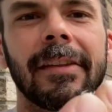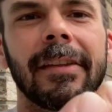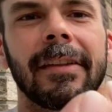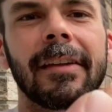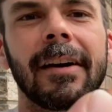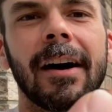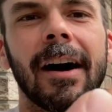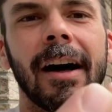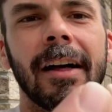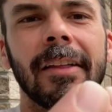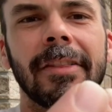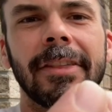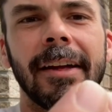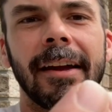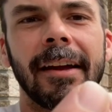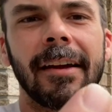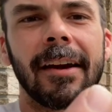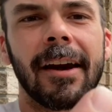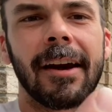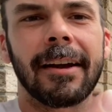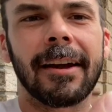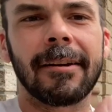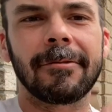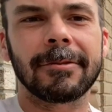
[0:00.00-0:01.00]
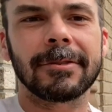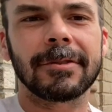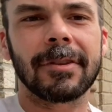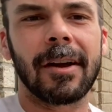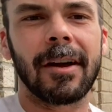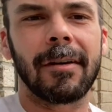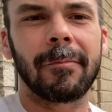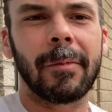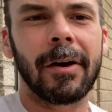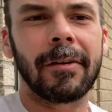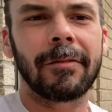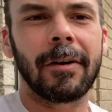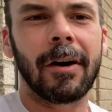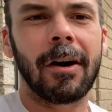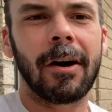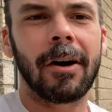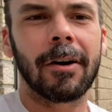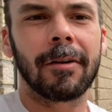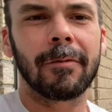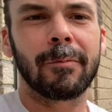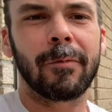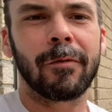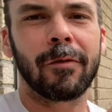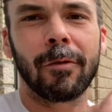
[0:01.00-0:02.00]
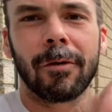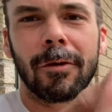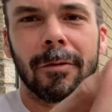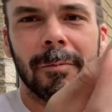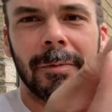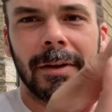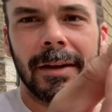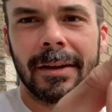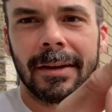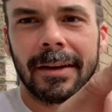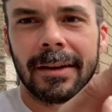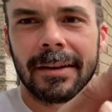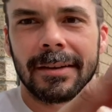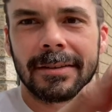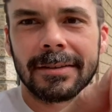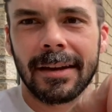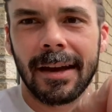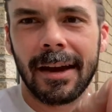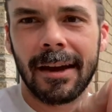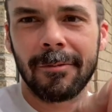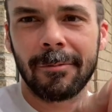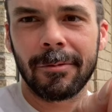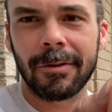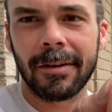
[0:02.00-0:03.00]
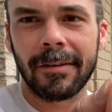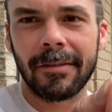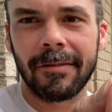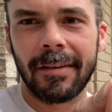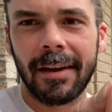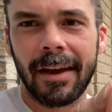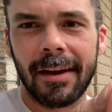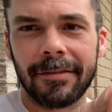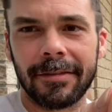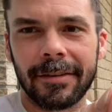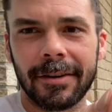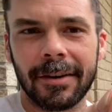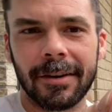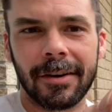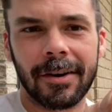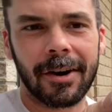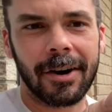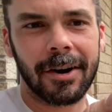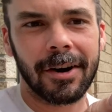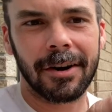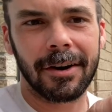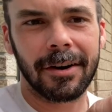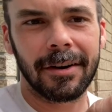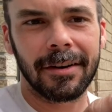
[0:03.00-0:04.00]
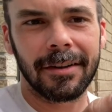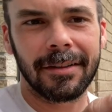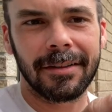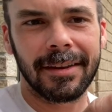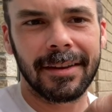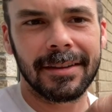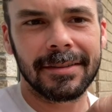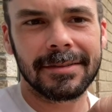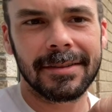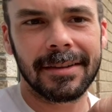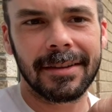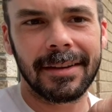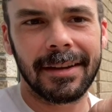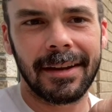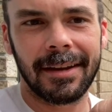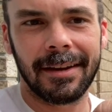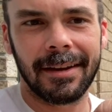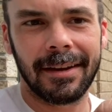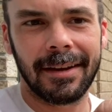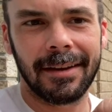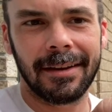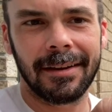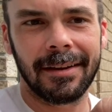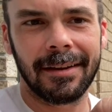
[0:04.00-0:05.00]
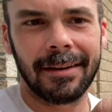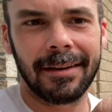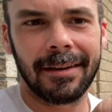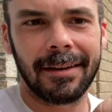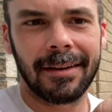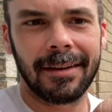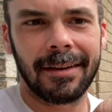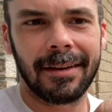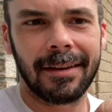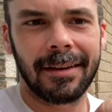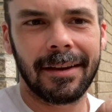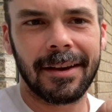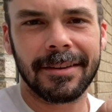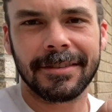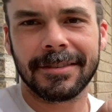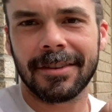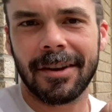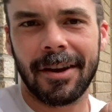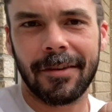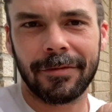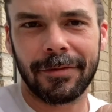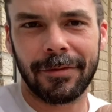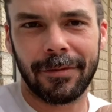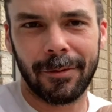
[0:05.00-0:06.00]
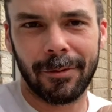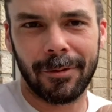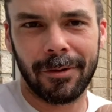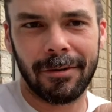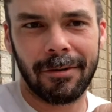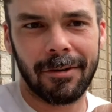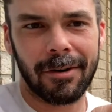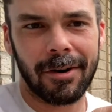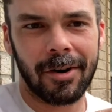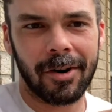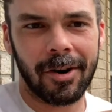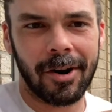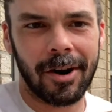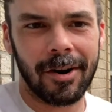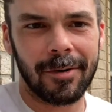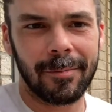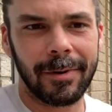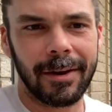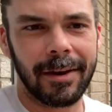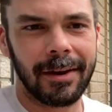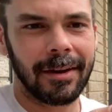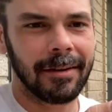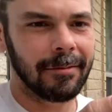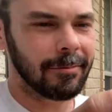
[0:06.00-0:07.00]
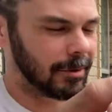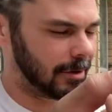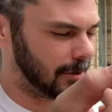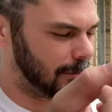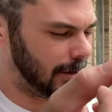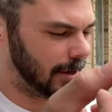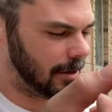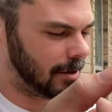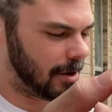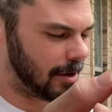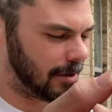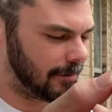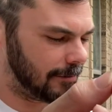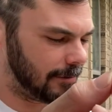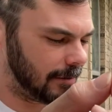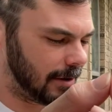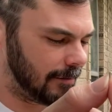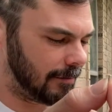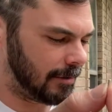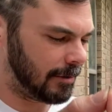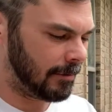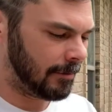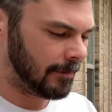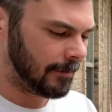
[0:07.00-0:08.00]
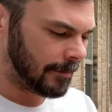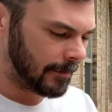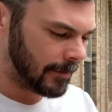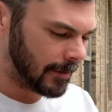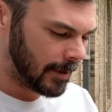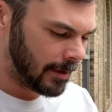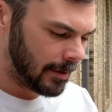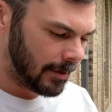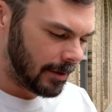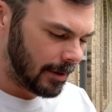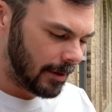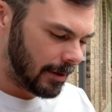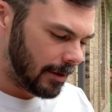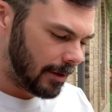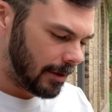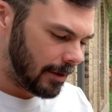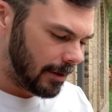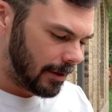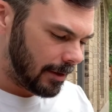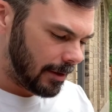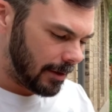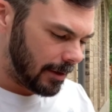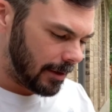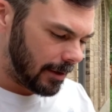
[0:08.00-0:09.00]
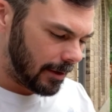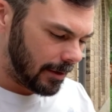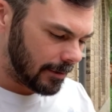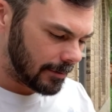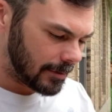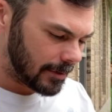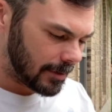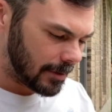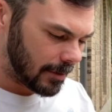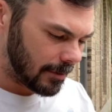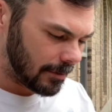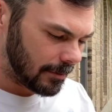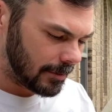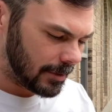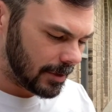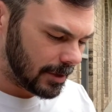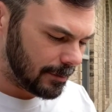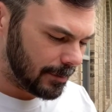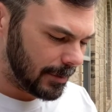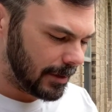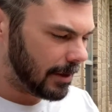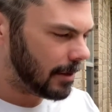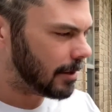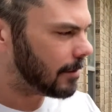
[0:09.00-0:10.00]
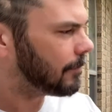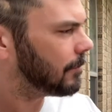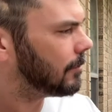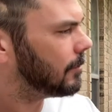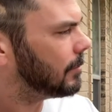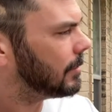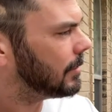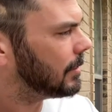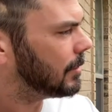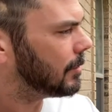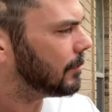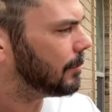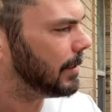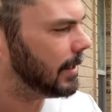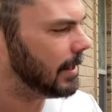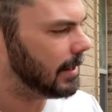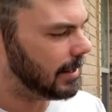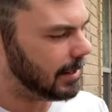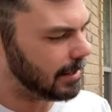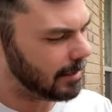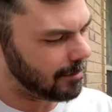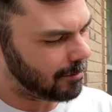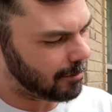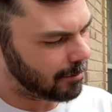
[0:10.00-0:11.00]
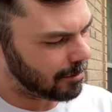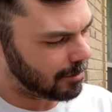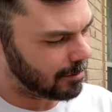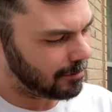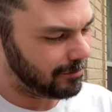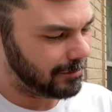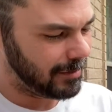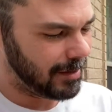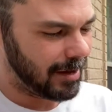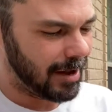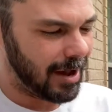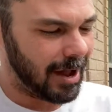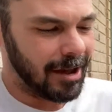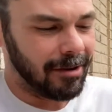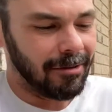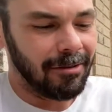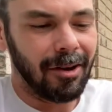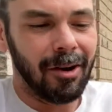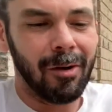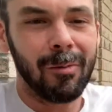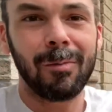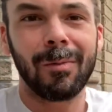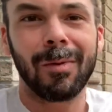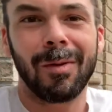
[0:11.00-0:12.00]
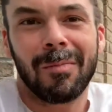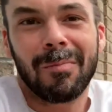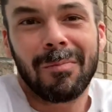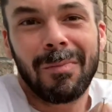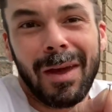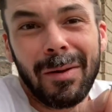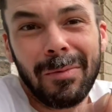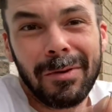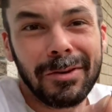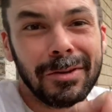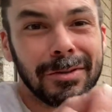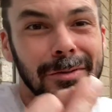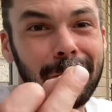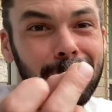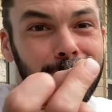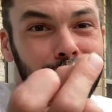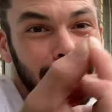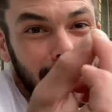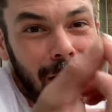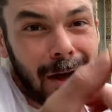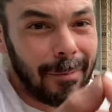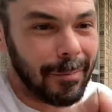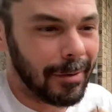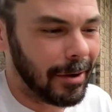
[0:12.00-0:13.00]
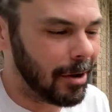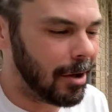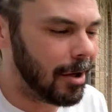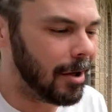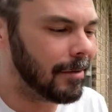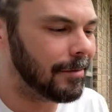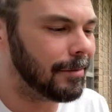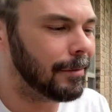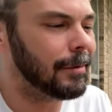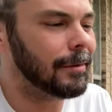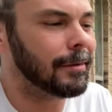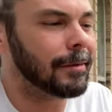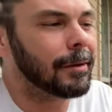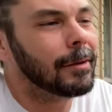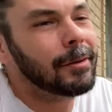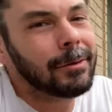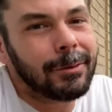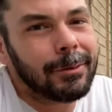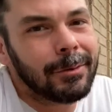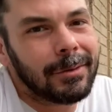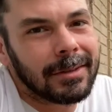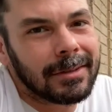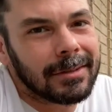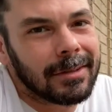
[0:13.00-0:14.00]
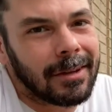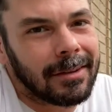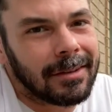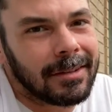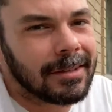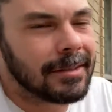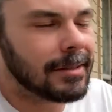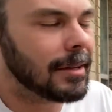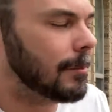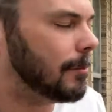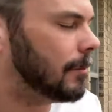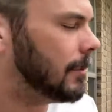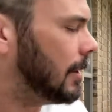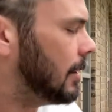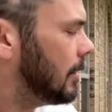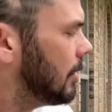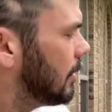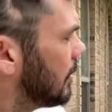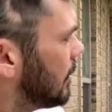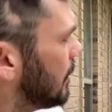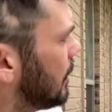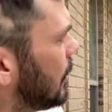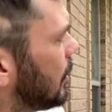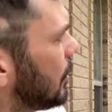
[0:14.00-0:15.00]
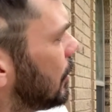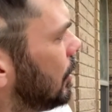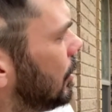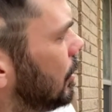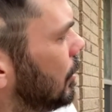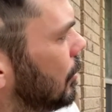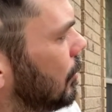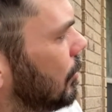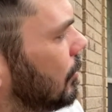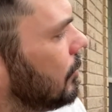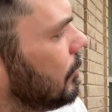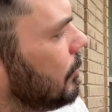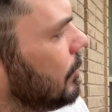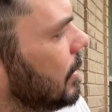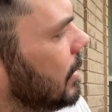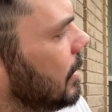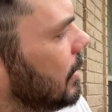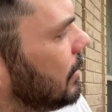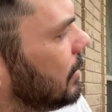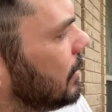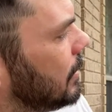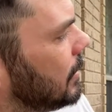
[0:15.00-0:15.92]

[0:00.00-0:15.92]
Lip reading: Thank God I was above a hard floor because I would have never heard this hitting a soft floor or a carpet. It would have been gone forever. So just be careful with your pen, or I don't know, maybe just pop it off and glue this onto something. They're cute, but